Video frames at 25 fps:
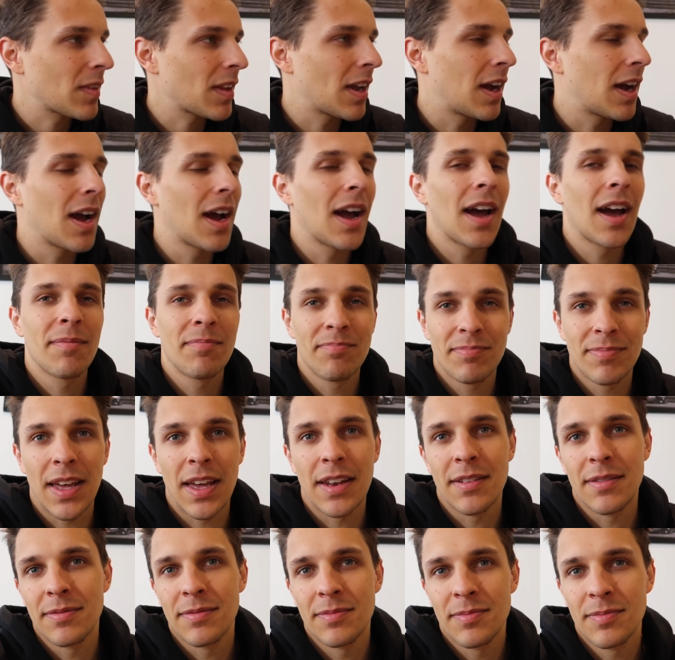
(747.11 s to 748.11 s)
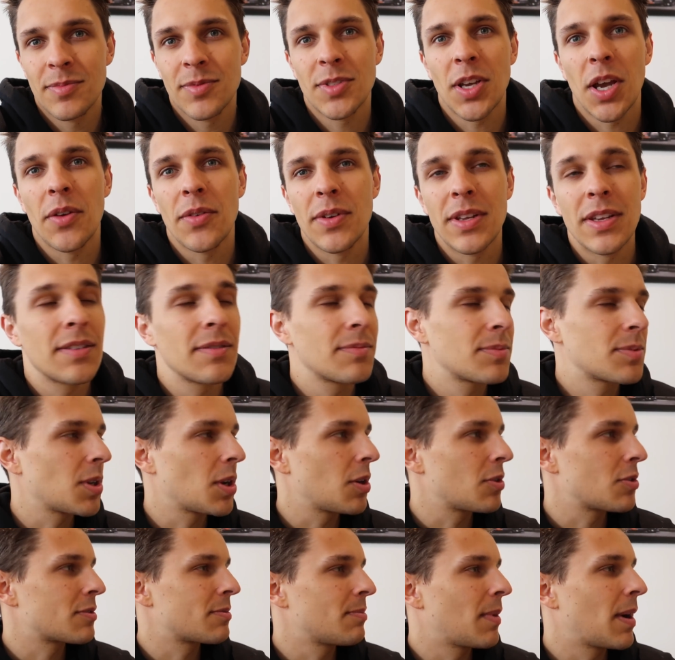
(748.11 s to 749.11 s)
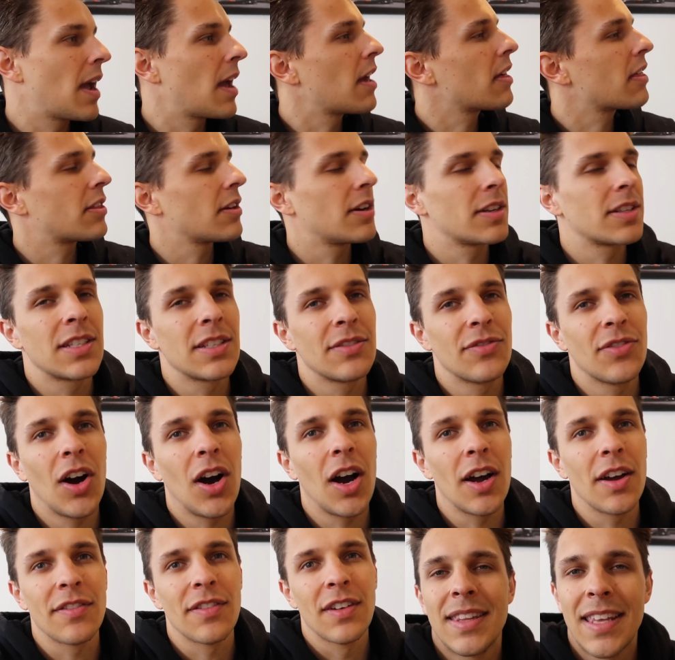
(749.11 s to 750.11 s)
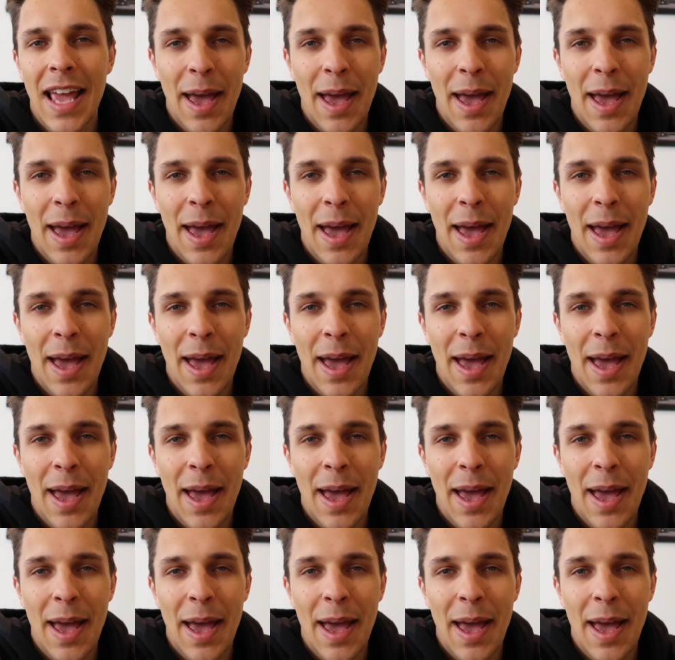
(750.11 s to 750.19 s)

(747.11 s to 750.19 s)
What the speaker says: Then Tony sold my A35.